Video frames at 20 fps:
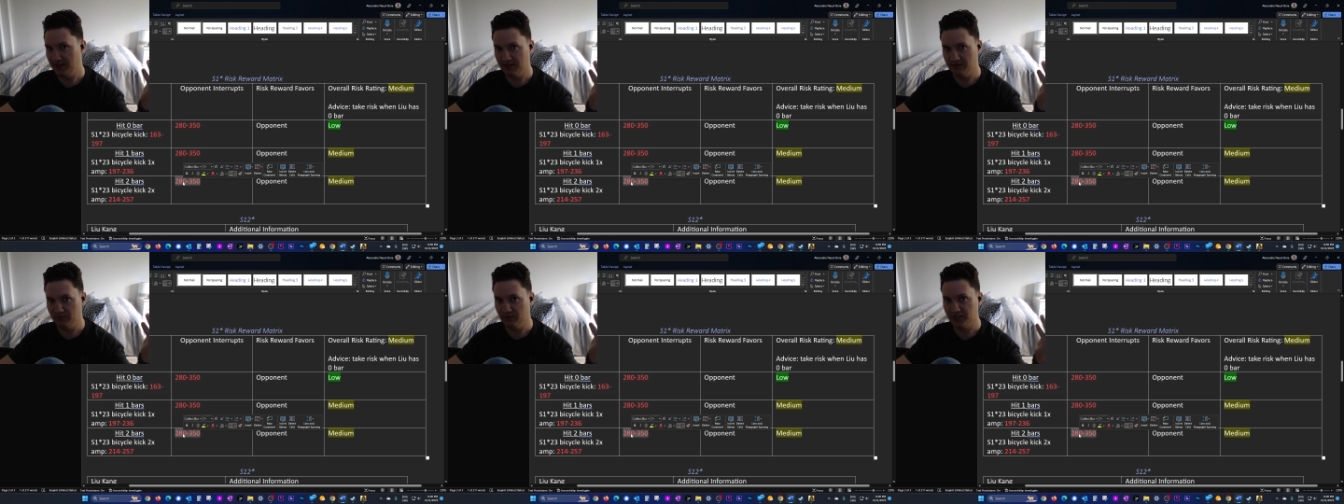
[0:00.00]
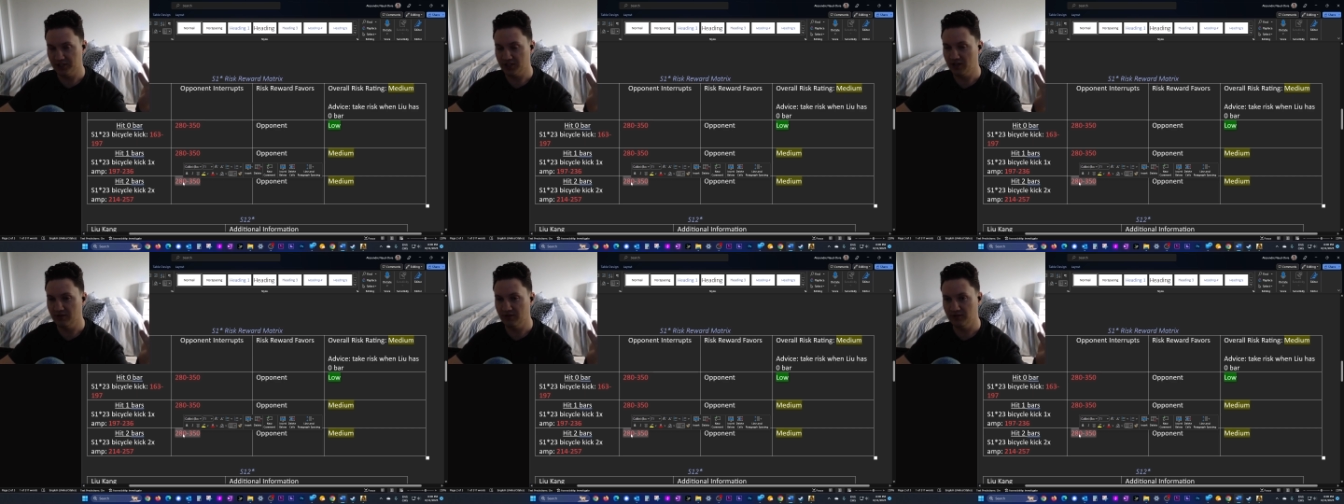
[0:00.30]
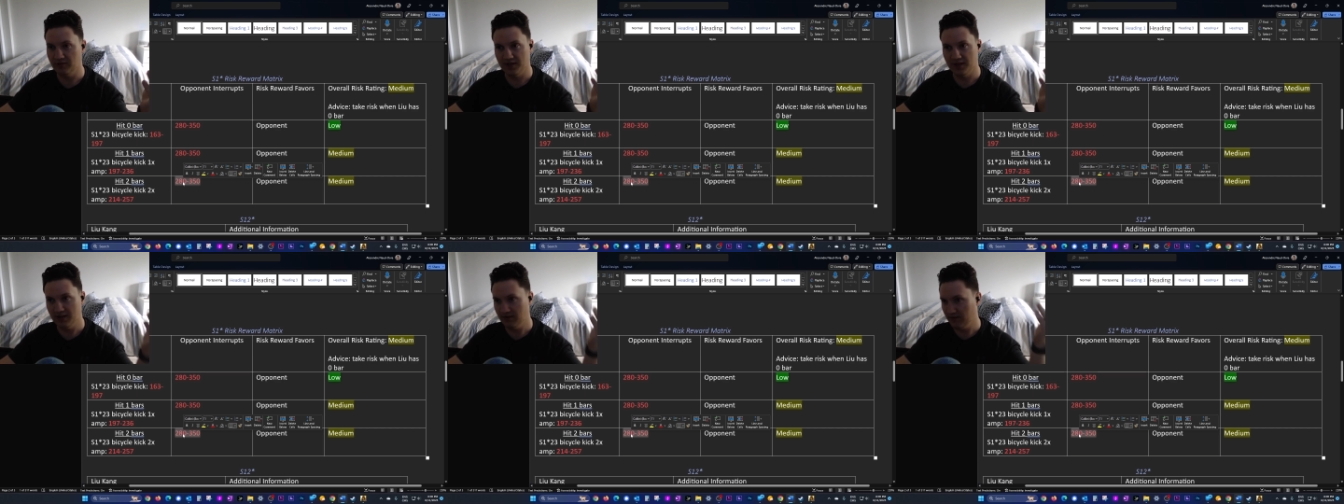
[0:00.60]
on which character
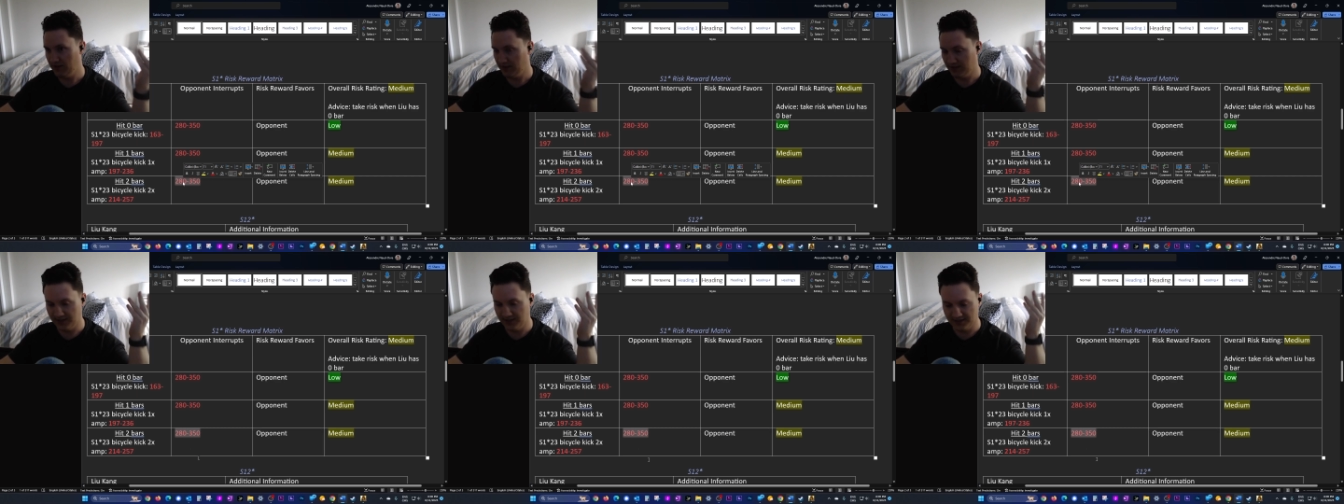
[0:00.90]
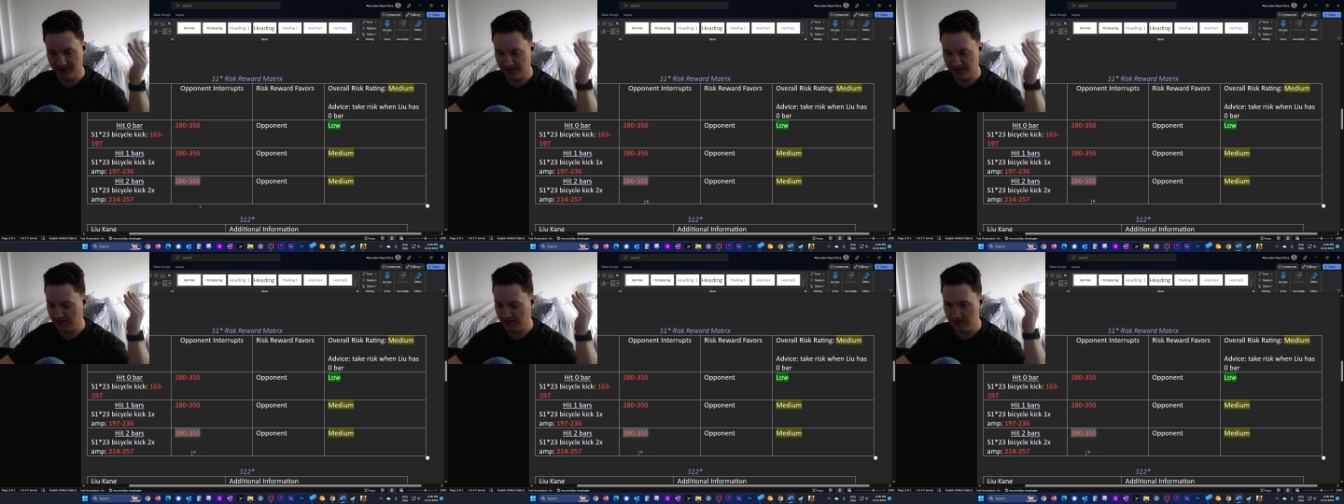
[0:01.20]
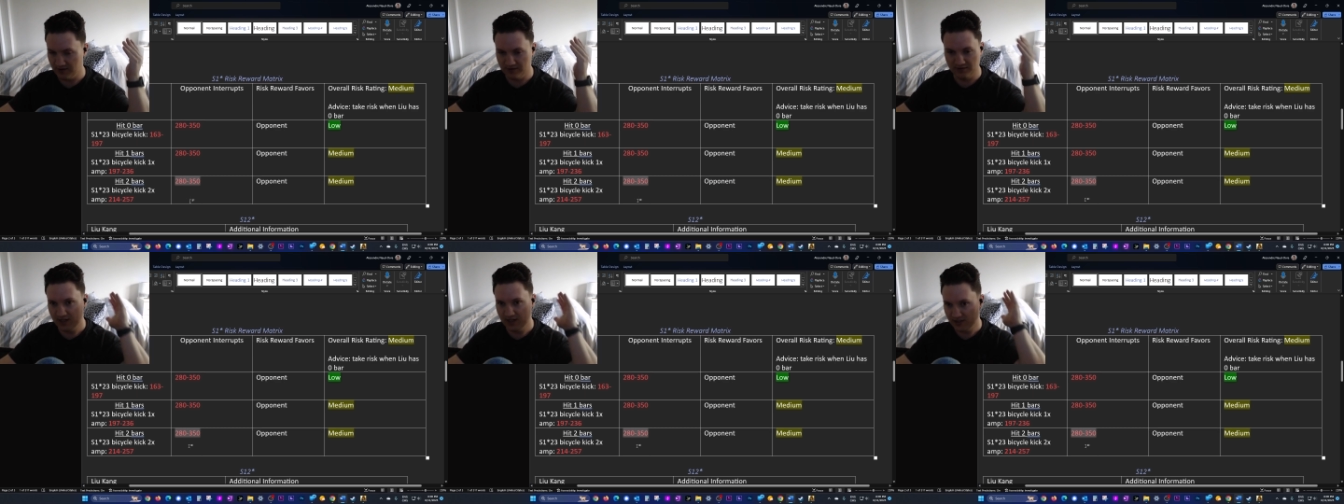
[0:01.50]
you have. Like this is
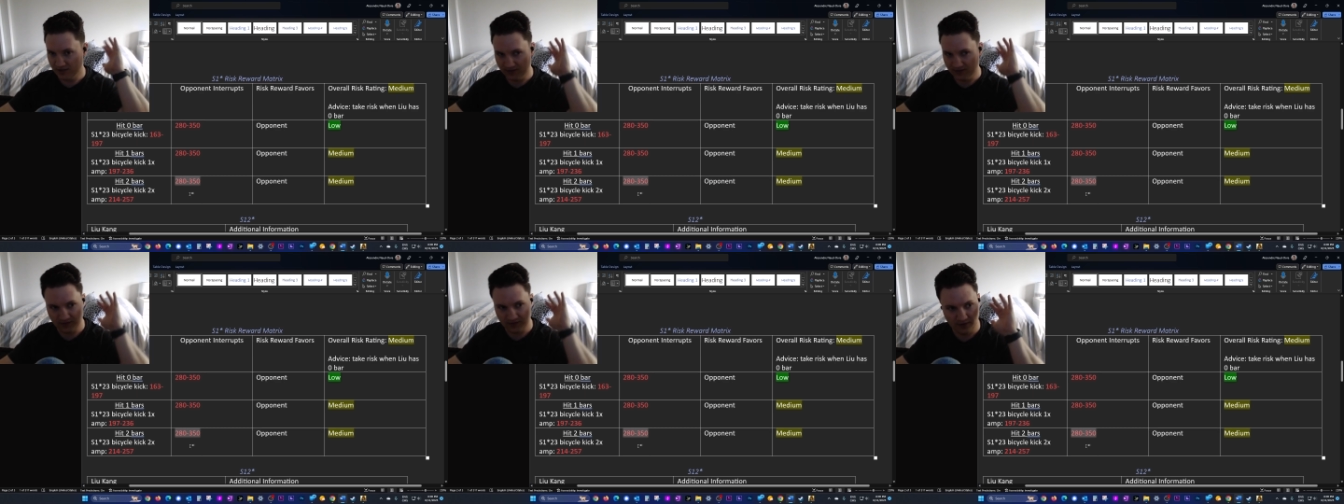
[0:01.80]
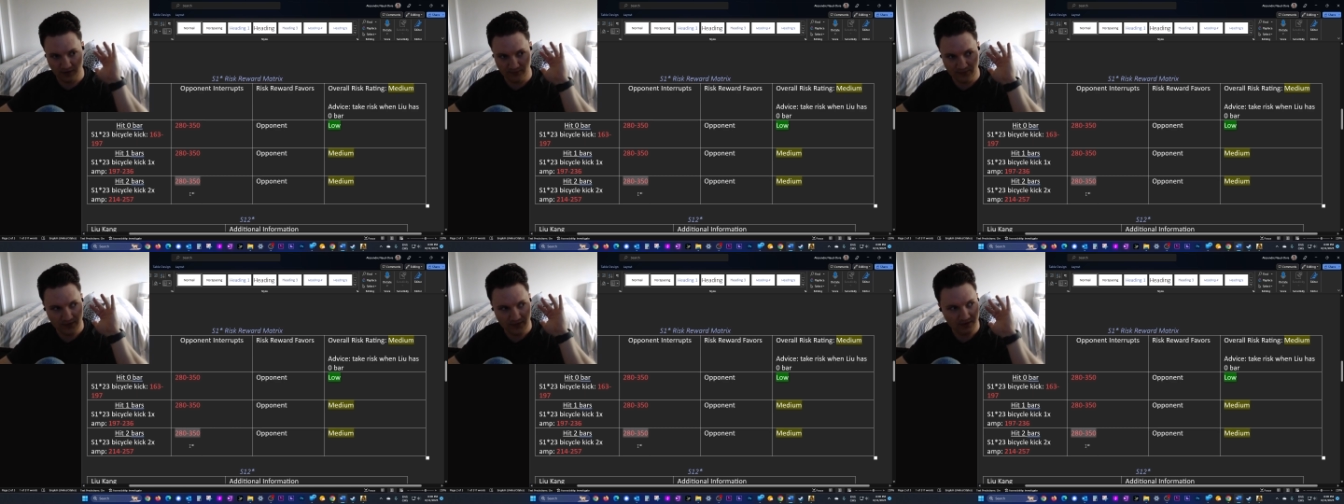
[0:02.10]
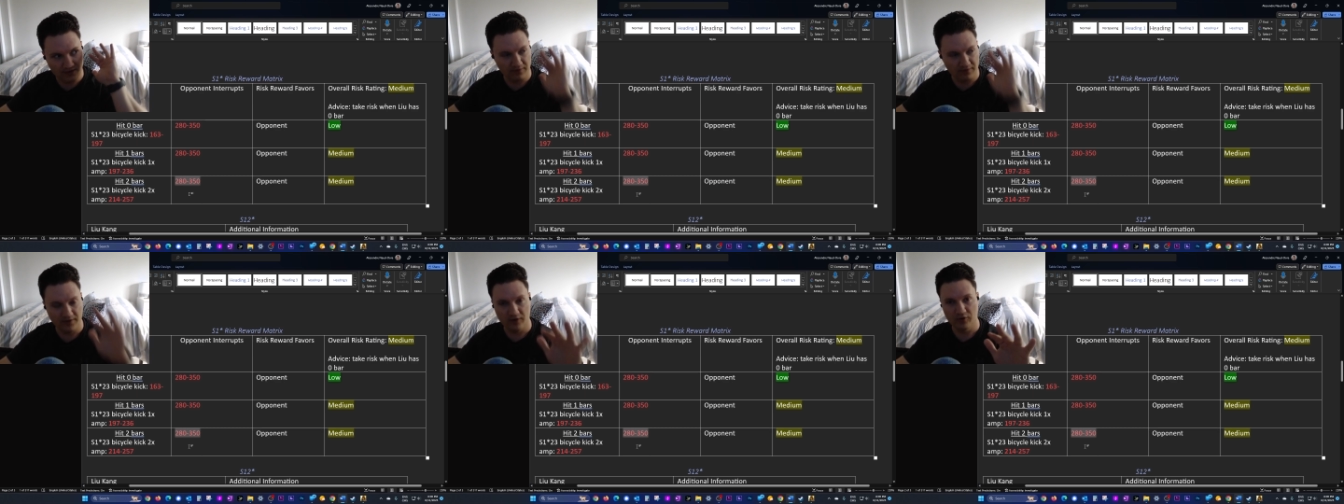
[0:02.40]
all just a
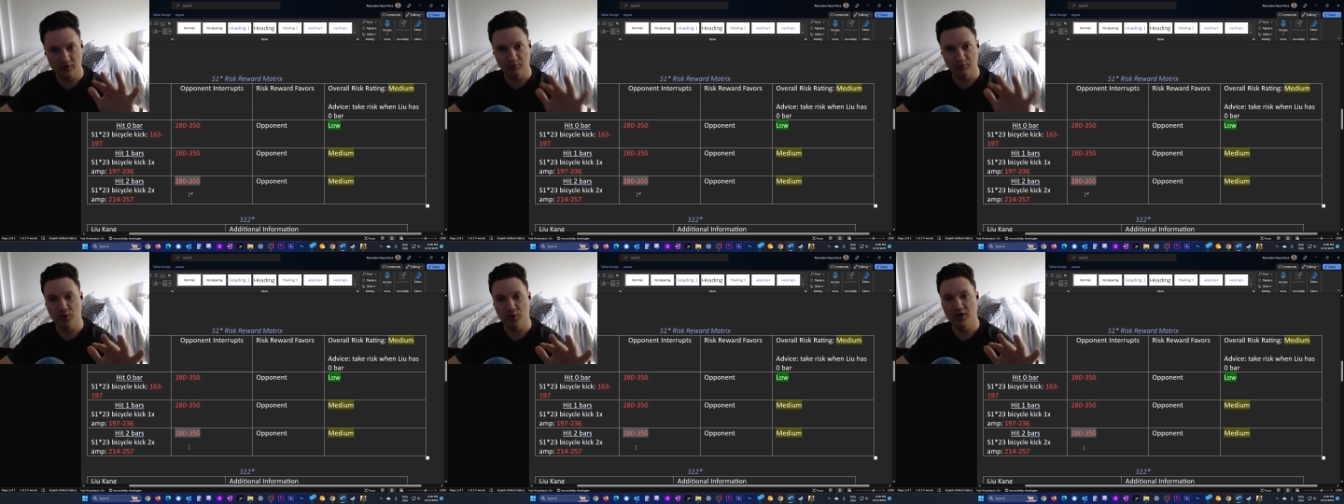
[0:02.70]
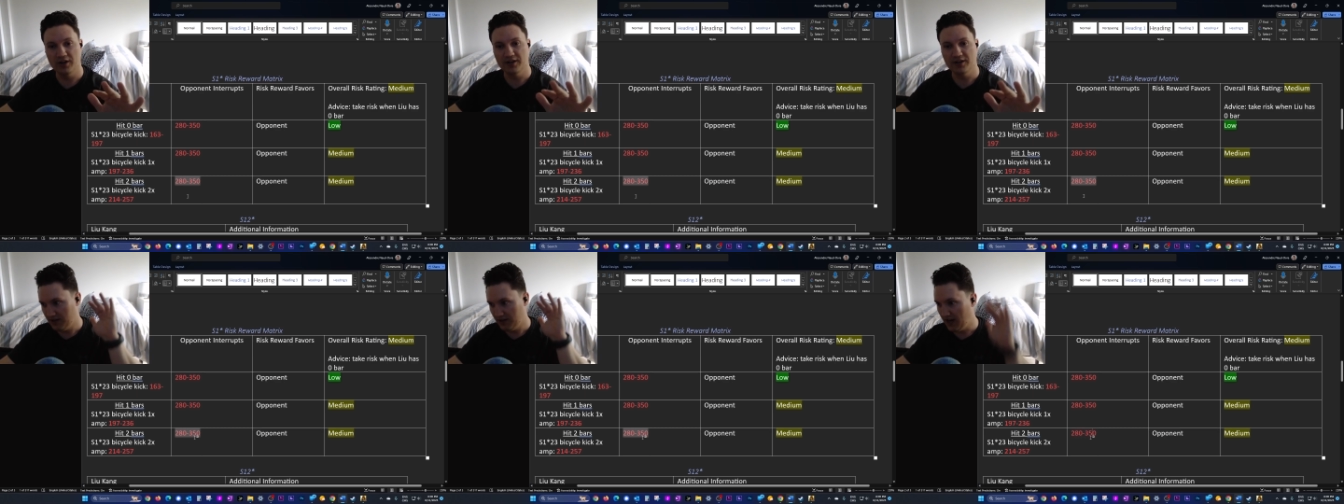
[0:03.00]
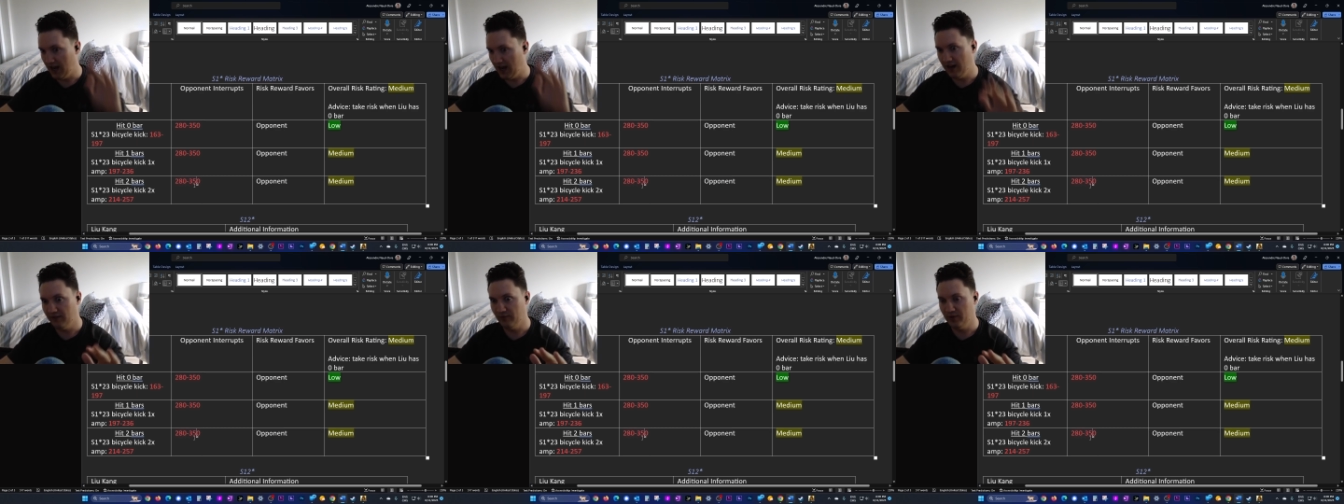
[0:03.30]
a very broad
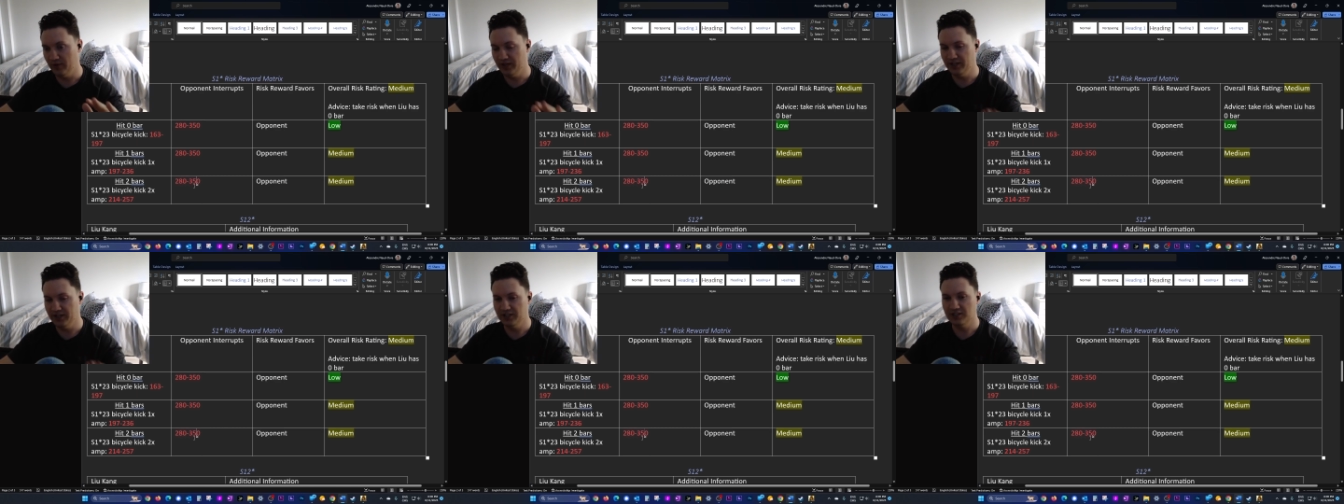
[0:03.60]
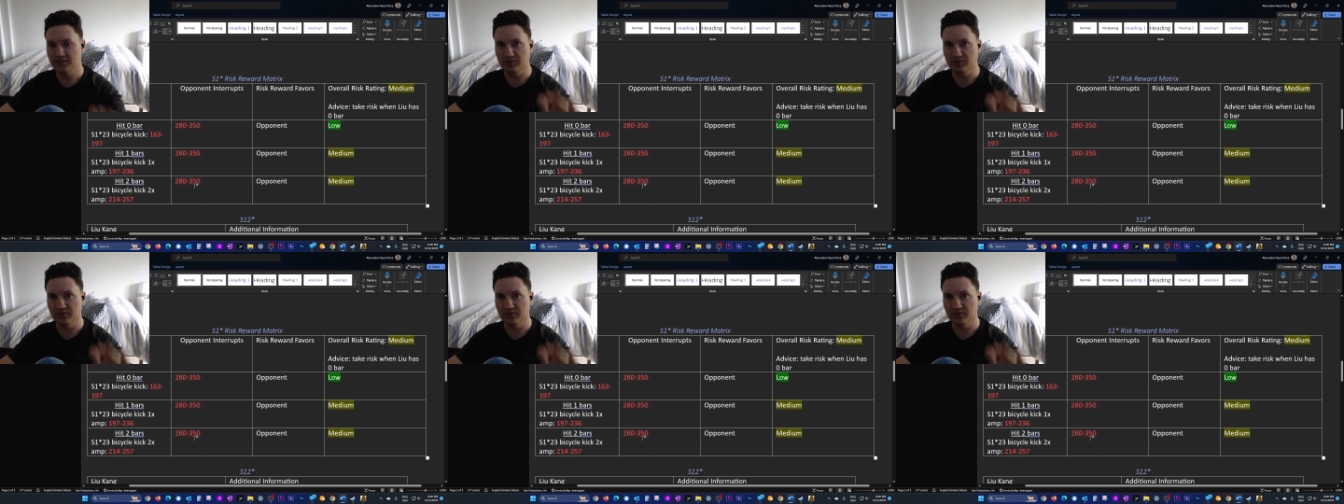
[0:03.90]
average,